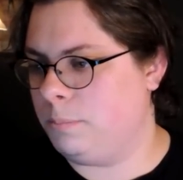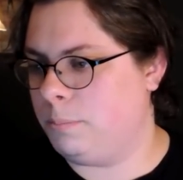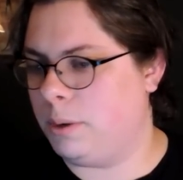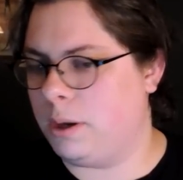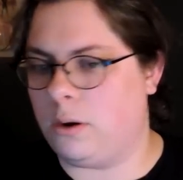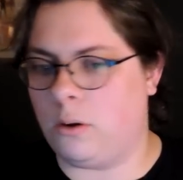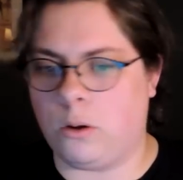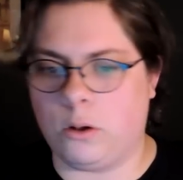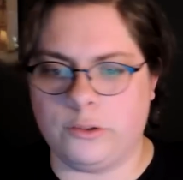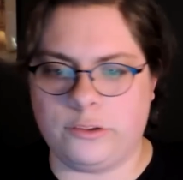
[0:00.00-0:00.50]

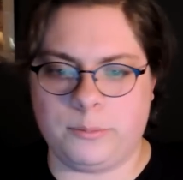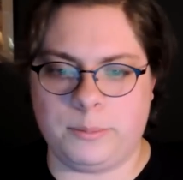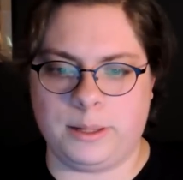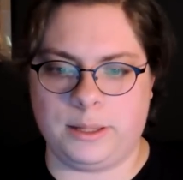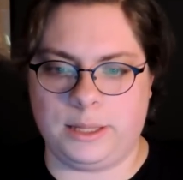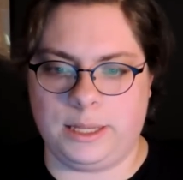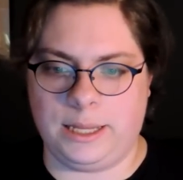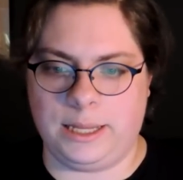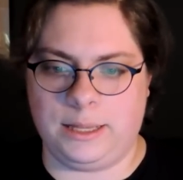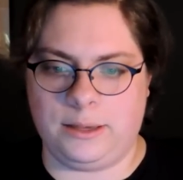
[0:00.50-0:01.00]
but
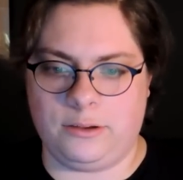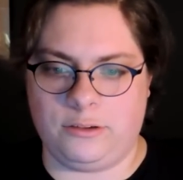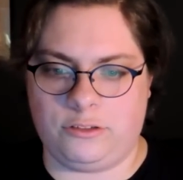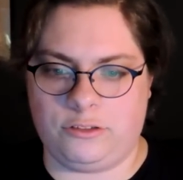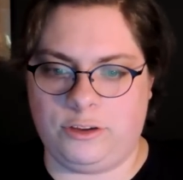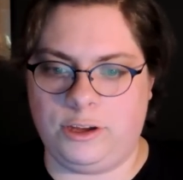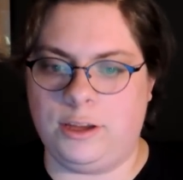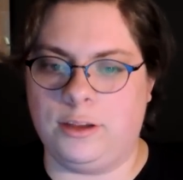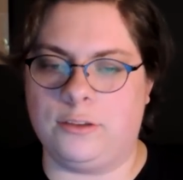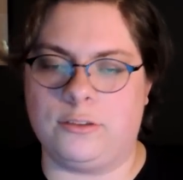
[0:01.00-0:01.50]
ultimately,
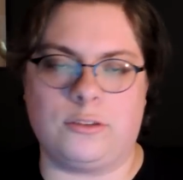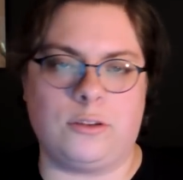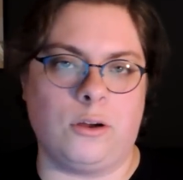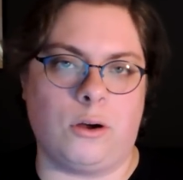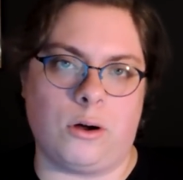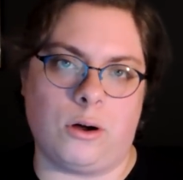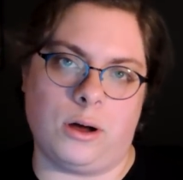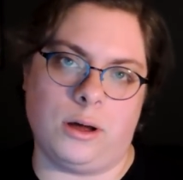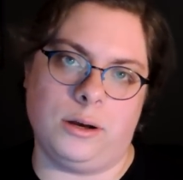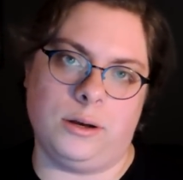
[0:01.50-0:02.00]
she is
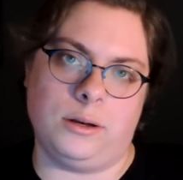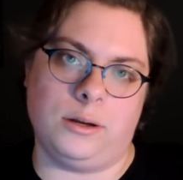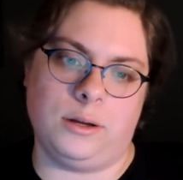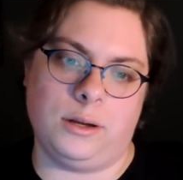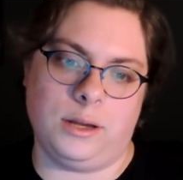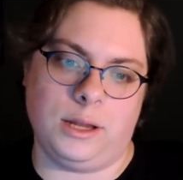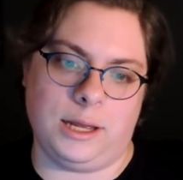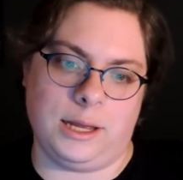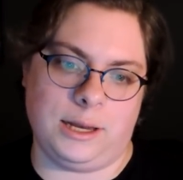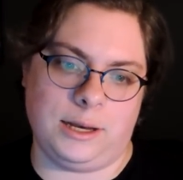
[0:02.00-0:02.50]
gone,
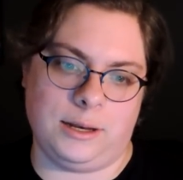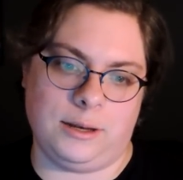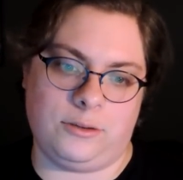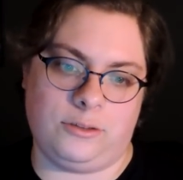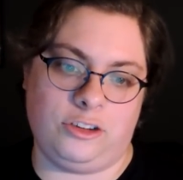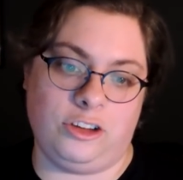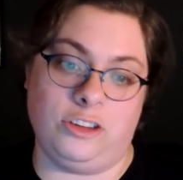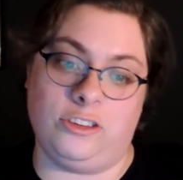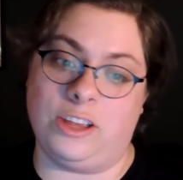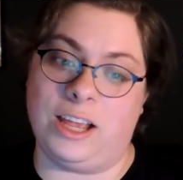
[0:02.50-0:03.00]
and
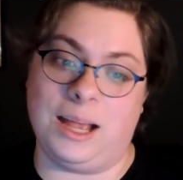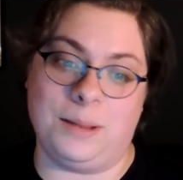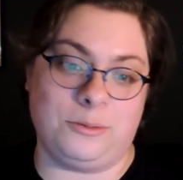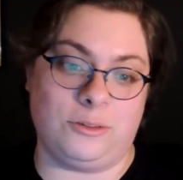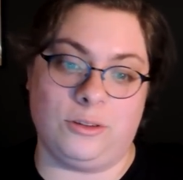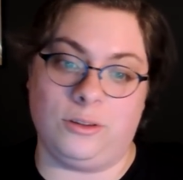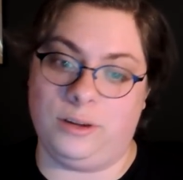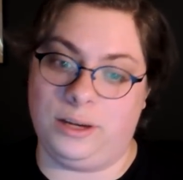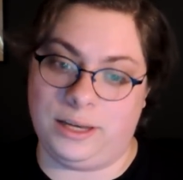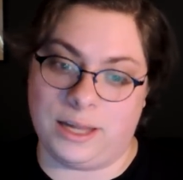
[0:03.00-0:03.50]
she's
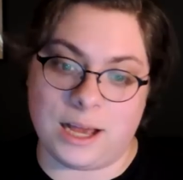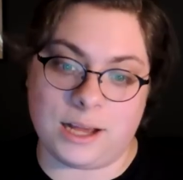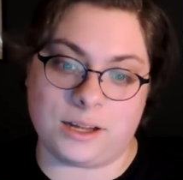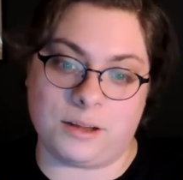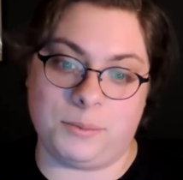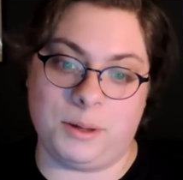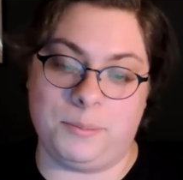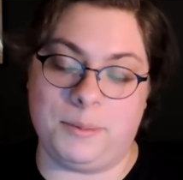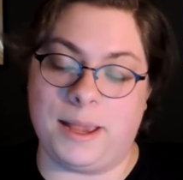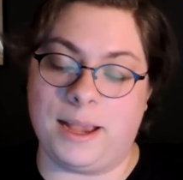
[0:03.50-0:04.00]
absolutely not
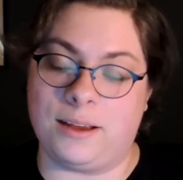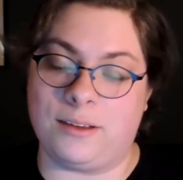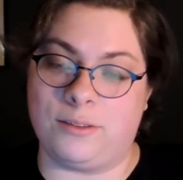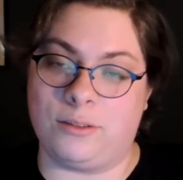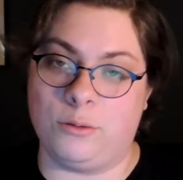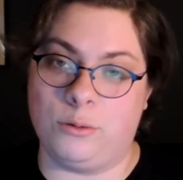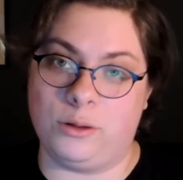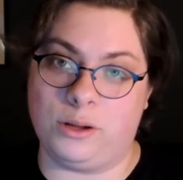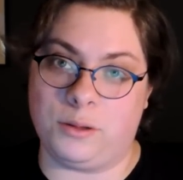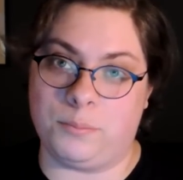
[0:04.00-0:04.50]
coming back
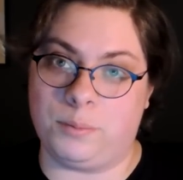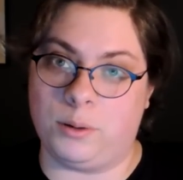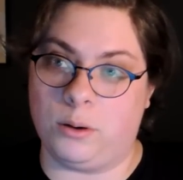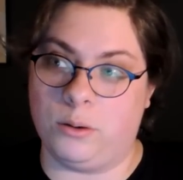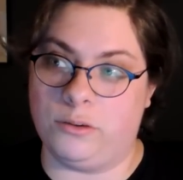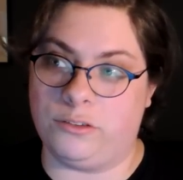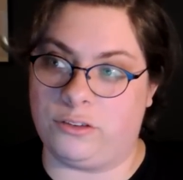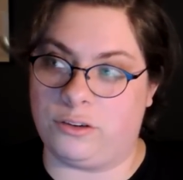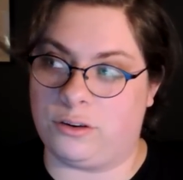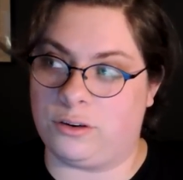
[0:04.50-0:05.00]
through the
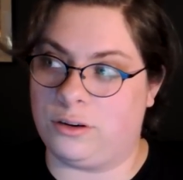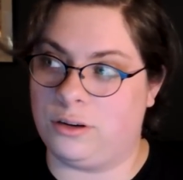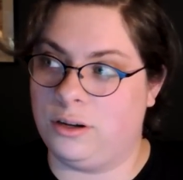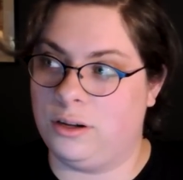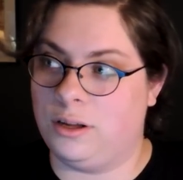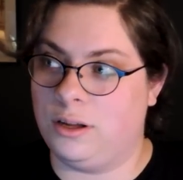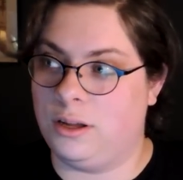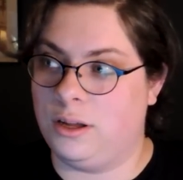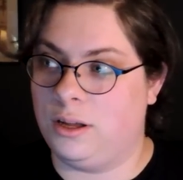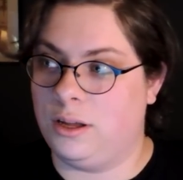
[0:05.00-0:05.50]
composer.
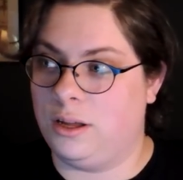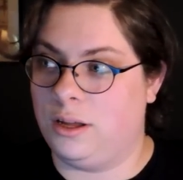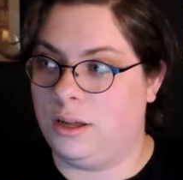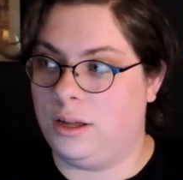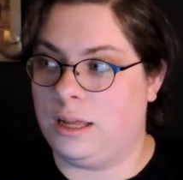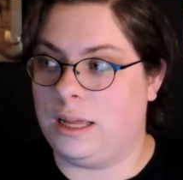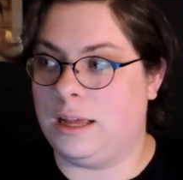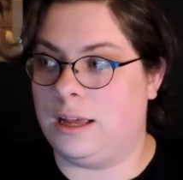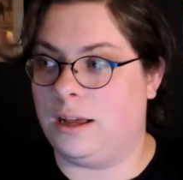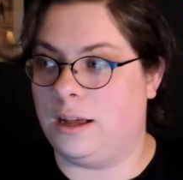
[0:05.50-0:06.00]

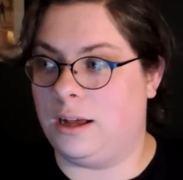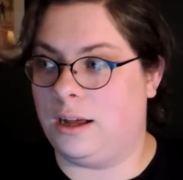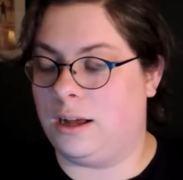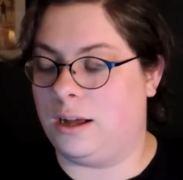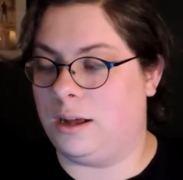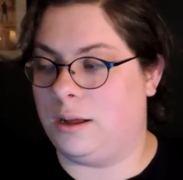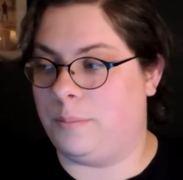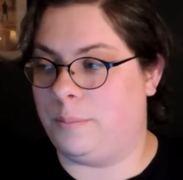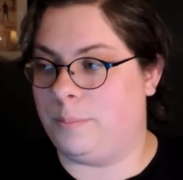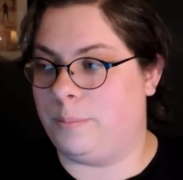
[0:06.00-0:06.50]

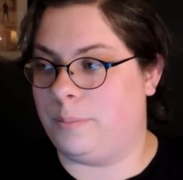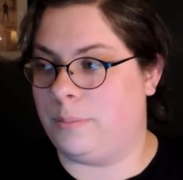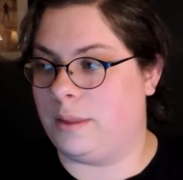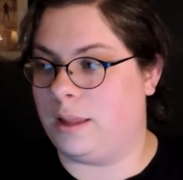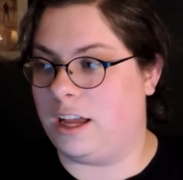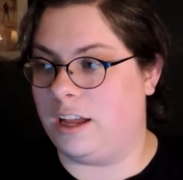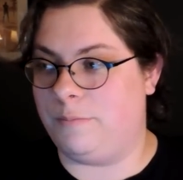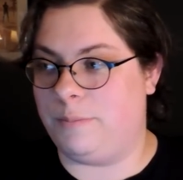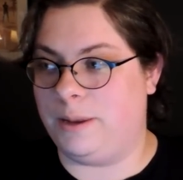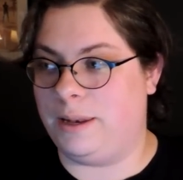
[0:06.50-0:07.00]
Um,
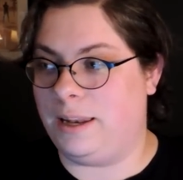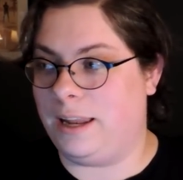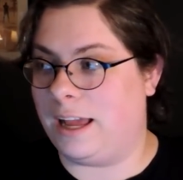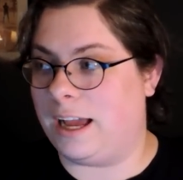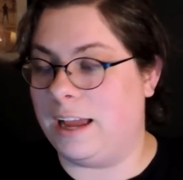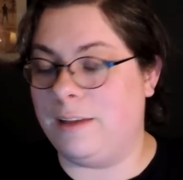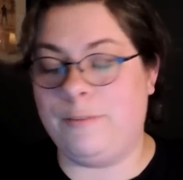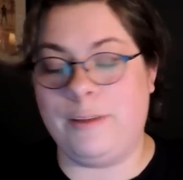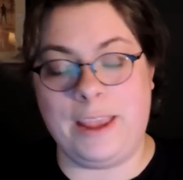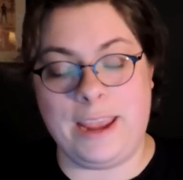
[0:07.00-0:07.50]
I've been
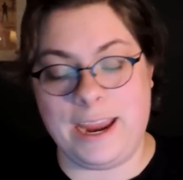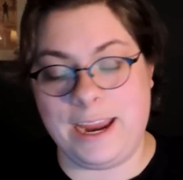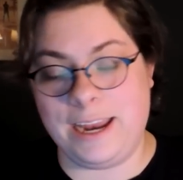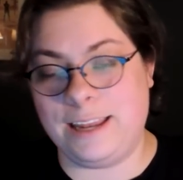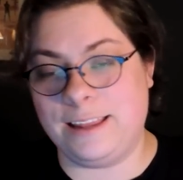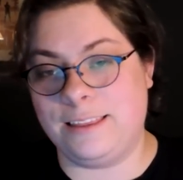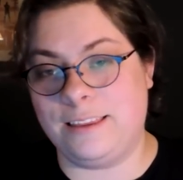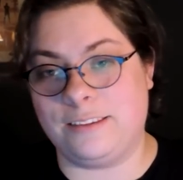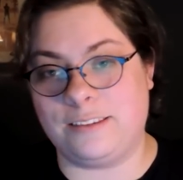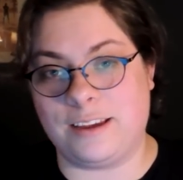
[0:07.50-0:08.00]
I've
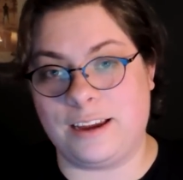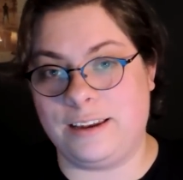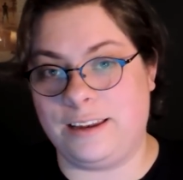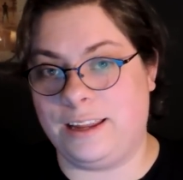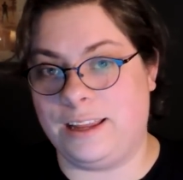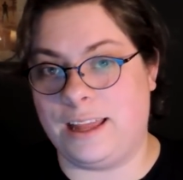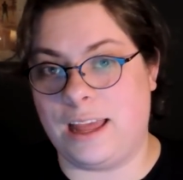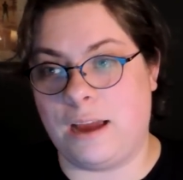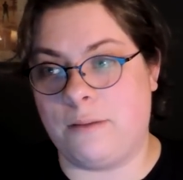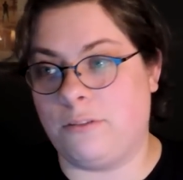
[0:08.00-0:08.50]
hated this
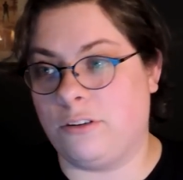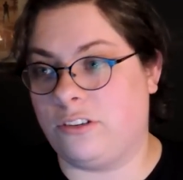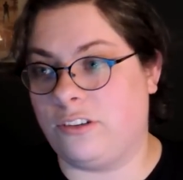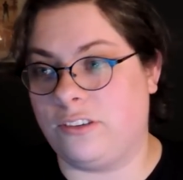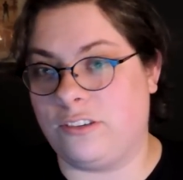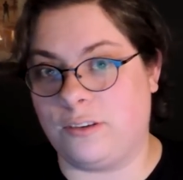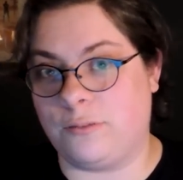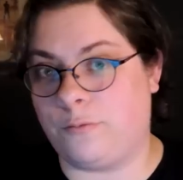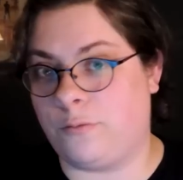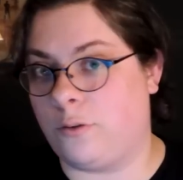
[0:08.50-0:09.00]
idea ever
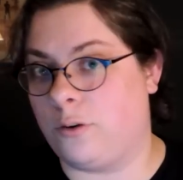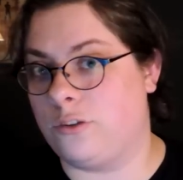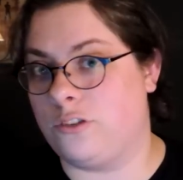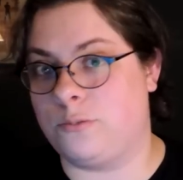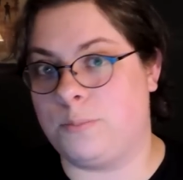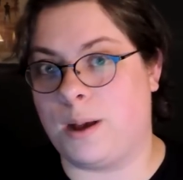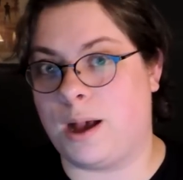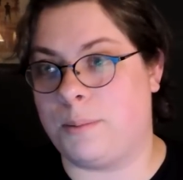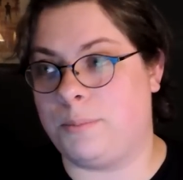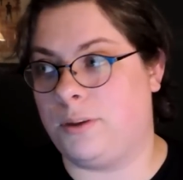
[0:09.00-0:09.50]
since it
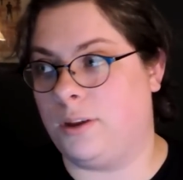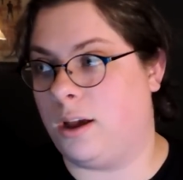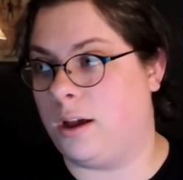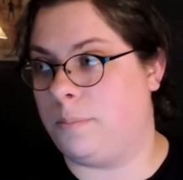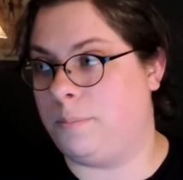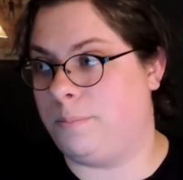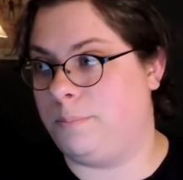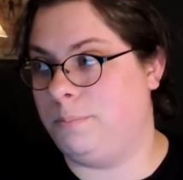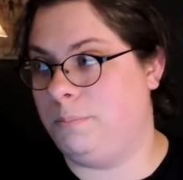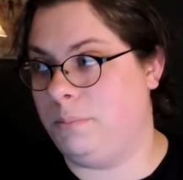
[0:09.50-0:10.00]
first popped
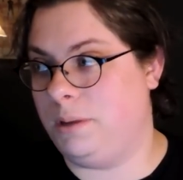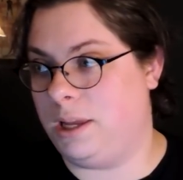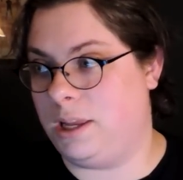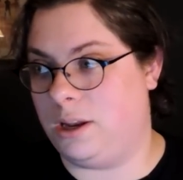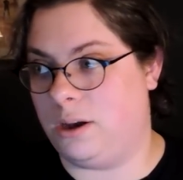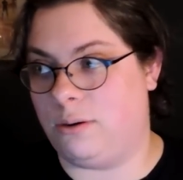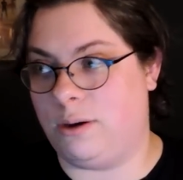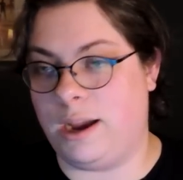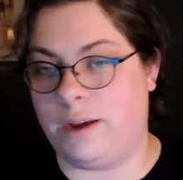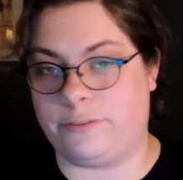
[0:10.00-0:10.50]
up. You
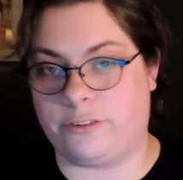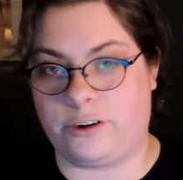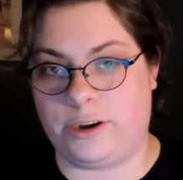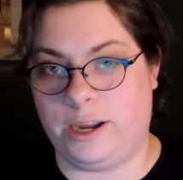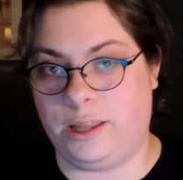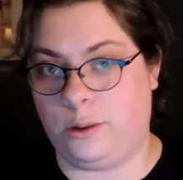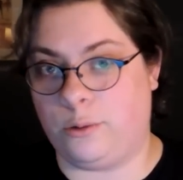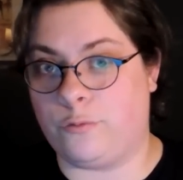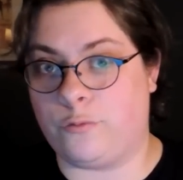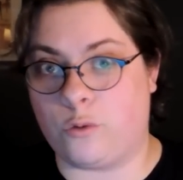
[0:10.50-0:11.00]
know, after
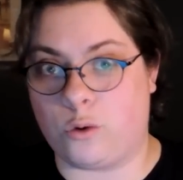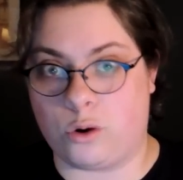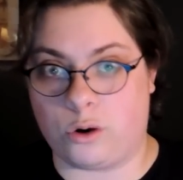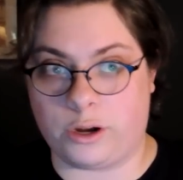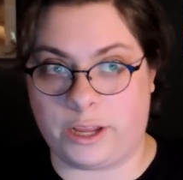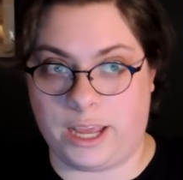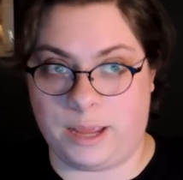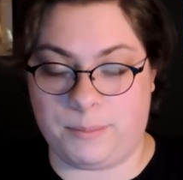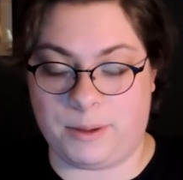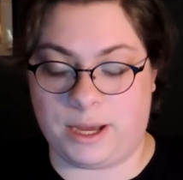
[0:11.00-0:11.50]
Halo Four
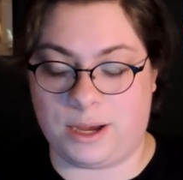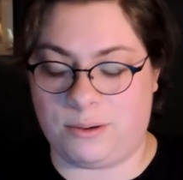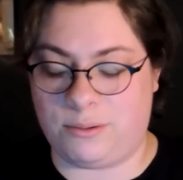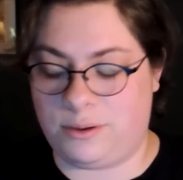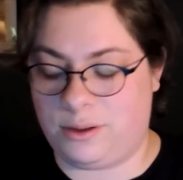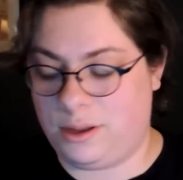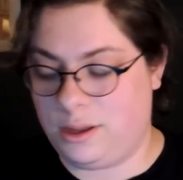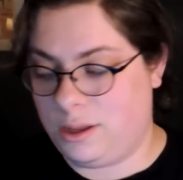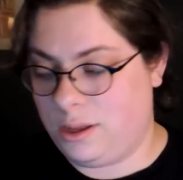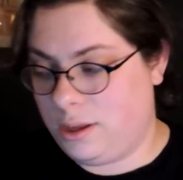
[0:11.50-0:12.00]
came out.
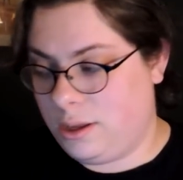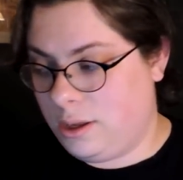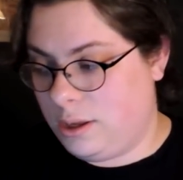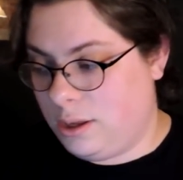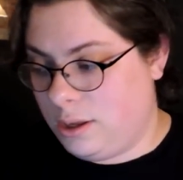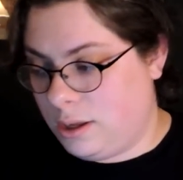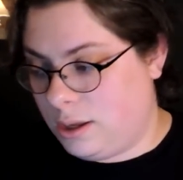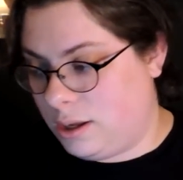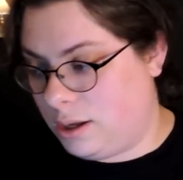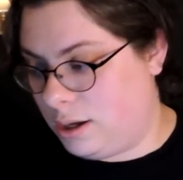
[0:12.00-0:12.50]

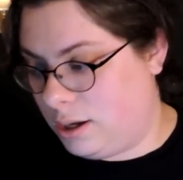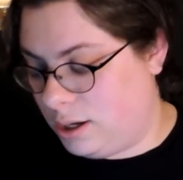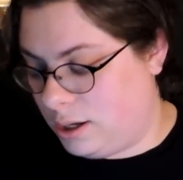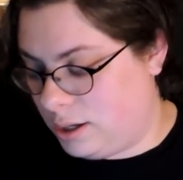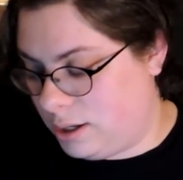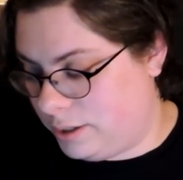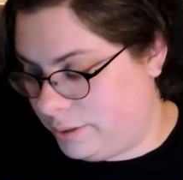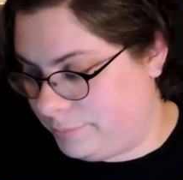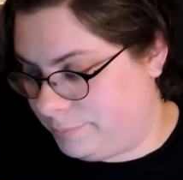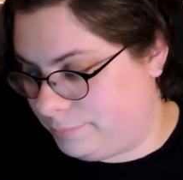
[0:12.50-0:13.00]

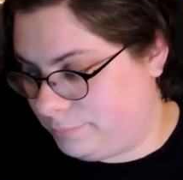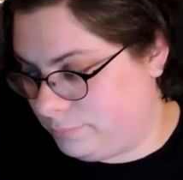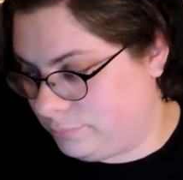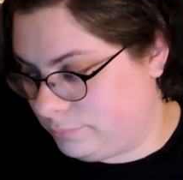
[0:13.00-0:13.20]
Uh,